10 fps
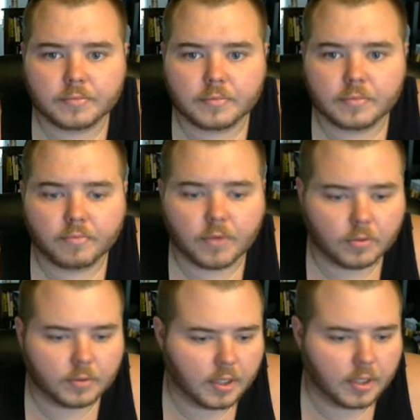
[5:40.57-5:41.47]

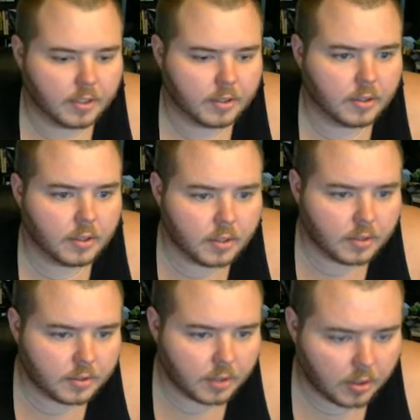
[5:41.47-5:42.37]
Phone line.
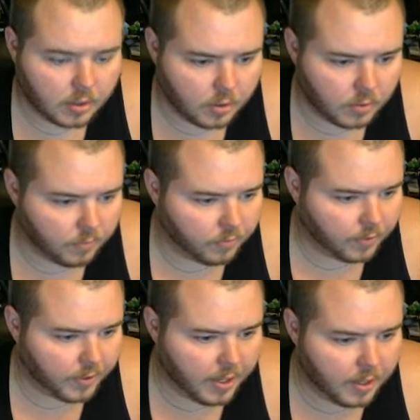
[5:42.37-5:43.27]
So for
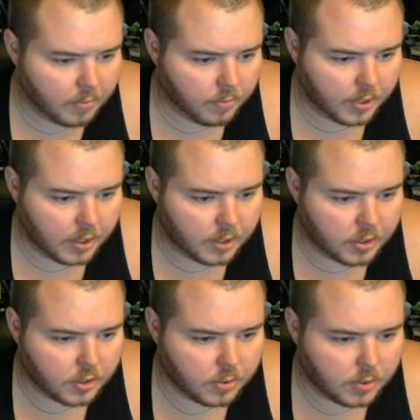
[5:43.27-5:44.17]
that, we need
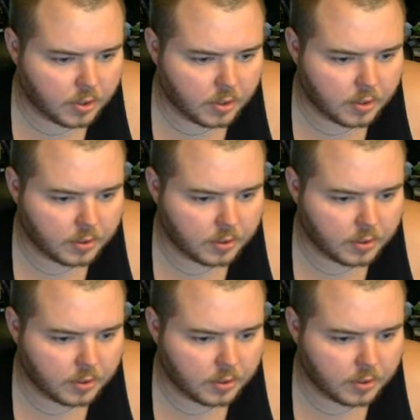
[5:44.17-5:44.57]
to